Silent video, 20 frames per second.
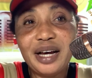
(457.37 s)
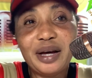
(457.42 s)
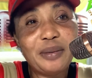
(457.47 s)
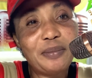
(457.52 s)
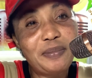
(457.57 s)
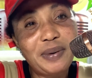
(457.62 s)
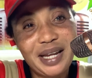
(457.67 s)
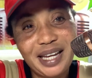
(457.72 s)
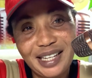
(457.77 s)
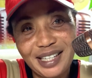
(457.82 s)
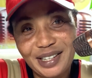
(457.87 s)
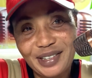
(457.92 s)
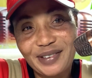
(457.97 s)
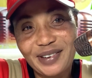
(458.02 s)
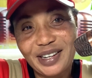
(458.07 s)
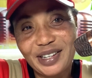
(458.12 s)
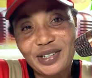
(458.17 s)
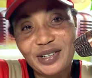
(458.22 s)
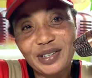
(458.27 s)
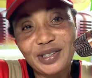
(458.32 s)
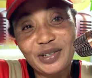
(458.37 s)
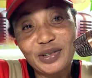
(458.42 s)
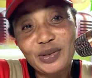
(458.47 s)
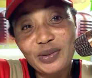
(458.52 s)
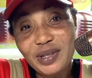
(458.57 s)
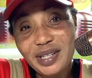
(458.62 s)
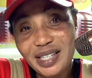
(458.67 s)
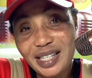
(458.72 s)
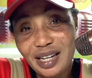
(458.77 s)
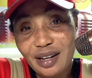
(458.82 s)
Please, Christian, do
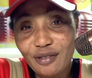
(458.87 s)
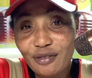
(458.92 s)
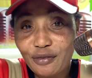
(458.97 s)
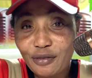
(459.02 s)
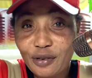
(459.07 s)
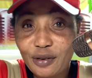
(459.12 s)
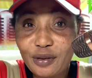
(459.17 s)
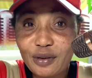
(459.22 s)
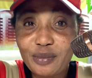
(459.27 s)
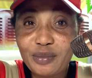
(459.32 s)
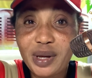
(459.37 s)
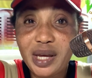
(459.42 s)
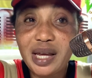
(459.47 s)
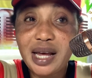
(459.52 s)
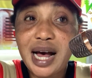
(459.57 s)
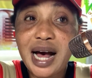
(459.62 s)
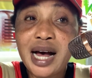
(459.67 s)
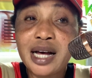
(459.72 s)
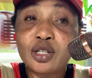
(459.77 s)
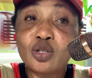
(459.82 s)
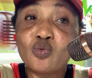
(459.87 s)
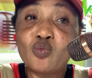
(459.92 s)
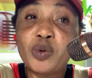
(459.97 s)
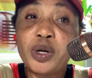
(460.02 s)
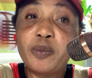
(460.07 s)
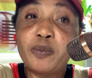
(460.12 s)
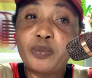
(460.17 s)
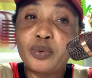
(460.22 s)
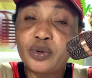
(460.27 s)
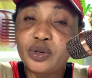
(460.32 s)
still follow me as we
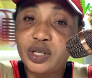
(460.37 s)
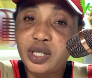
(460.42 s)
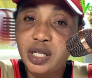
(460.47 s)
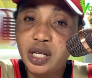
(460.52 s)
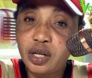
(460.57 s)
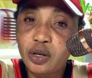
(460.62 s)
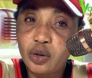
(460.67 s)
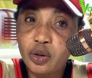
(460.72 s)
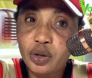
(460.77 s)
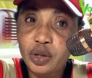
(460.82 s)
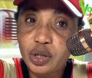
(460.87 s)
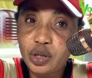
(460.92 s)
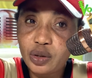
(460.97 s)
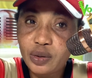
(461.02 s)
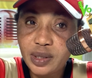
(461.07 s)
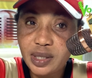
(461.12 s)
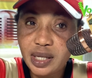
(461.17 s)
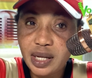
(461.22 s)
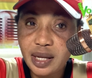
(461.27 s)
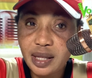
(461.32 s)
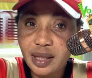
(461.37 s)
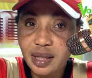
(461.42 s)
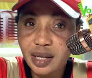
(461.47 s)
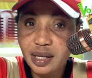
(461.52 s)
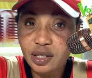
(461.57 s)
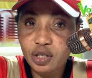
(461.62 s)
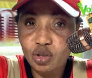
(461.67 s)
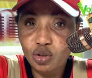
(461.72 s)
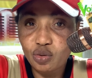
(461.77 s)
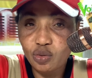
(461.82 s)
proceed on using
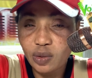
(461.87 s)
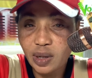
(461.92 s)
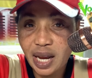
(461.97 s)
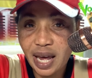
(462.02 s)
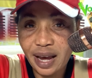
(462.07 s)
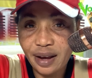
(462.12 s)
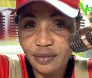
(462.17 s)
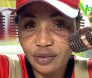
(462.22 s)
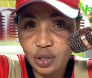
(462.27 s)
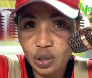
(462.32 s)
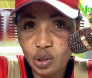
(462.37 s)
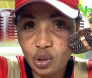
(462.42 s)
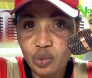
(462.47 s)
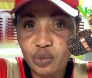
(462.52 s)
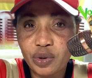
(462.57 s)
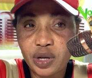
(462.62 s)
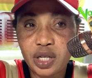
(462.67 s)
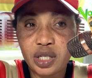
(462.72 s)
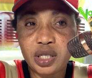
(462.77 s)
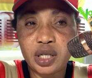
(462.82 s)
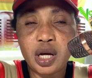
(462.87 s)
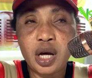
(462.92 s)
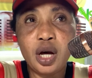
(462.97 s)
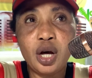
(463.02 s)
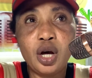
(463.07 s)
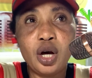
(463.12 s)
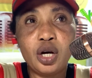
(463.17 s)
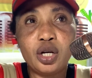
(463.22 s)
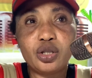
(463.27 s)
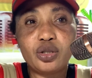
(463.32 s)
these true life stories
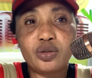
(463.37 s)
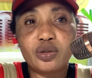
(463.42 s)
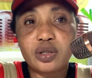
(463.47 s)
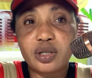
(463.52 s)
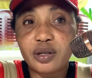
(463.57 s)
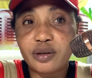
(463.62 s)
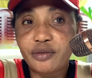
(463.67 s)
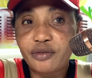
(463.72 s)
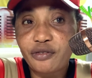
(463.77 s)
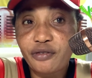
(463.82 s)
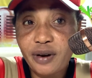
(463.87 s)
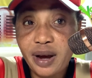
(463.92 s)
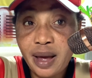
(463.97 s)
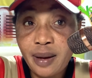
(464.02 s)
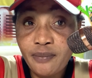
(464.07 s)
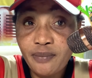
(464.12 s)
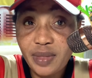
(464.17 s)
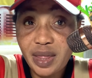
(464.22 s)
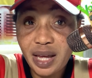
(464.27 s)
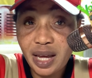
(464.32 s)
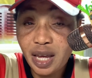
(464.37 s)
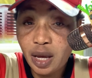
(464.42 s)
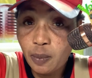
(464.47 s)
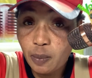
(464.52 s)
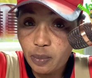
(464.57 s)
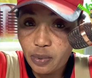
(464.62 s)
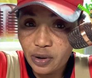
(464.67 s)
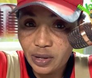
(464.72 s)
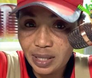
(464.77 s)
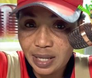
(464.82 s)
to confirm the
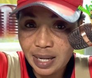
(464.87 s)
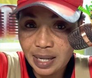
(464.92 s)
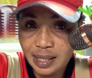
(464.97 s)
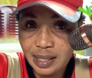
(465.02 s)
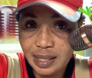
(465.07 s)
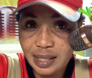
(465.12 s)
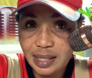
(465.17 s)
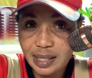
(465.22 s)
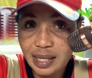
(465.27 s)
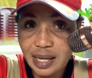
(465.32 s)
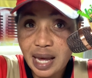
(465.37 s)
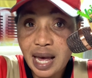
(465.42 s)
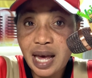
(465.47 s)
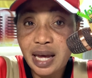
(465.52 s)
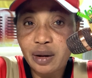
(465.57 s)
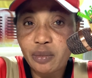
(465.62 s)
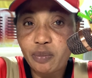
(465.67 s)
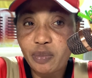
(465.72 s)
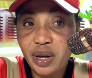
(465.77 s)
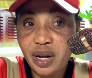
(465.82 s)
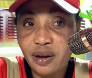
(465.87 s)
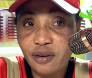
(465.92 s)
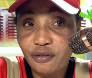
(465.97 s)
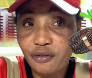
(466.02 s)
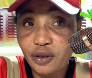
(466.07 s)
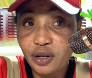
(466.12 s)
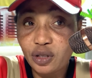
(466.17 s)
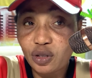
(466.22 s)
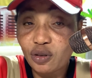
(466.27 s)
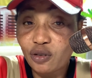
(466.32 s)
importance and
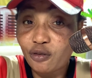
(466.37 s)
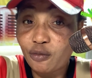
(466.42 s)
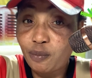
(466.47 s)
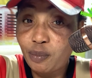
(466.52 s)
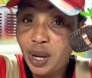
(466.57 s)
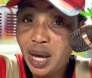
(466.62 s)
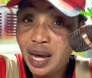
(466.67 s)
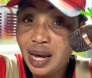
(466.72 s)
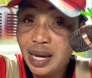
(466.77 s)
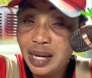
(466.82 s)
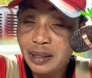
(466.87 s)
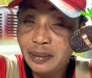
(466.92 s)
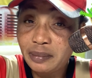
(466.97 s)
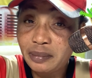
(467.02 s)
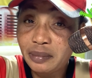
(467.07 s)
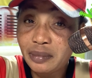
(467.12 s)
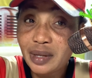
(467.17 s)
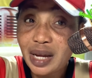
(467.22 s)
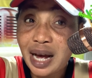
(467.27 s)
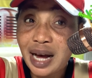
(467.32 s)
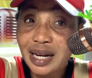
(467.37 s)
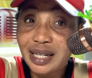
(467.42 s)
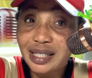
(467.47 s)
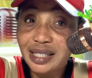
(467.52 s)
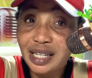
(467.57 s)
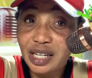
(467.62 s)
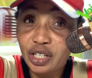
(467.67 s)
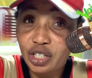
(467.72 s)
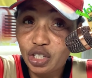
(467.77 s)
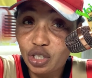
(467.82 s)
benefit of paying
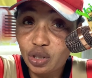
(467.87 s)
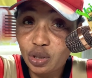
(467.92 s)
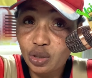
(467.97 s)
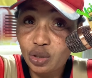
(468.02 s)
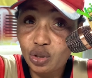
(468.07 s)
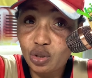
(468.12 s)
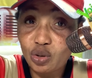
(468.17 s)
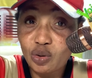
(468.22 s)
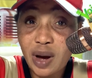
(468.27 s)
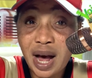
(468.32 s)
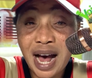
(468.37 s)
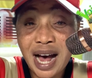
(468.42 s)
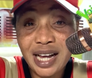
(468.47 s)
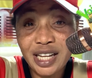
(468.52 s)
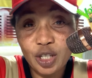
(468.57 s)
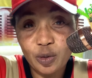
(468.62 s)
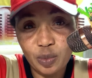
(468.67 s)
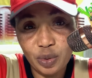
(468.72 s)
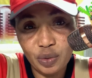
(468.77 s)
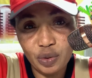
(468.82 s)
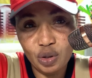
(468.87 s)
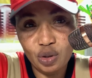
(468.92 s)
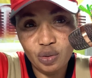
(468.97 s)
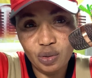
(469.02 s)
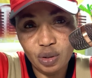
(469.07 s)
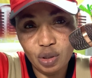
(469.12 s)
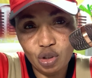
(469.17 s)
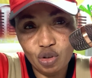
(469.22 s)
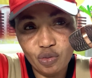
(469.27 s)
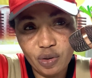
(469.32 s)
attention to our
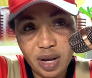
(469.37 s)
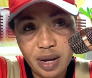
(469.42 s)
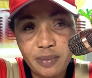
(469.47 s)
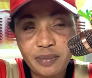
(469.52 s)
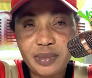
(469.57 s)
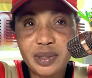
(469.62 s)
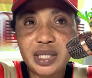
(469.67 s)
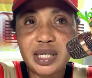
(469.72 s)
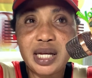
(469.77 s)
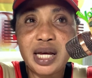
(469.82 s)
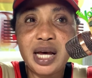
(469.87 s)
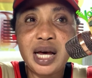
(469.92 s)
spiritual dreams